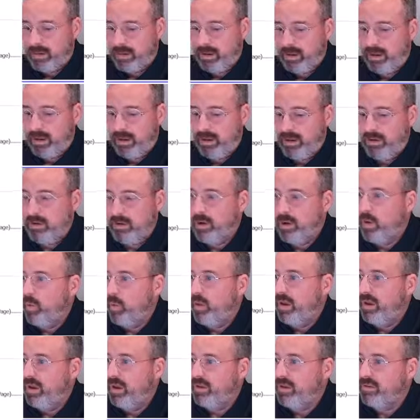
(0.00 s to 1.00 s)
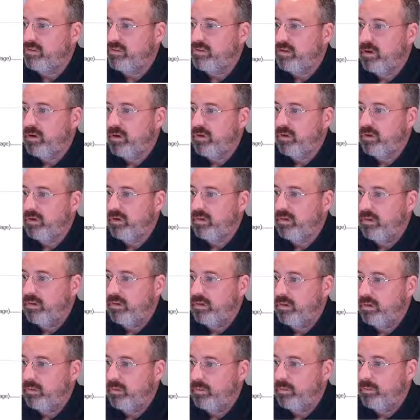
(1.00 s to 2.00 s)
and go in and start,
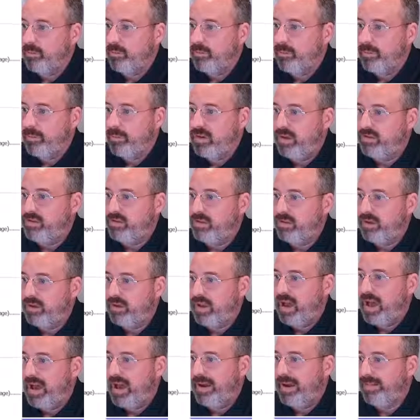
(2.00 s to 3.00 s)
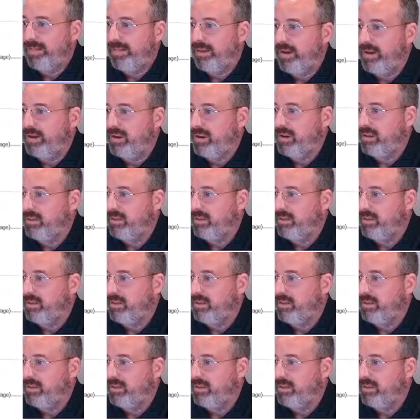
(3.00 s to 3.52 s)
basically highlighting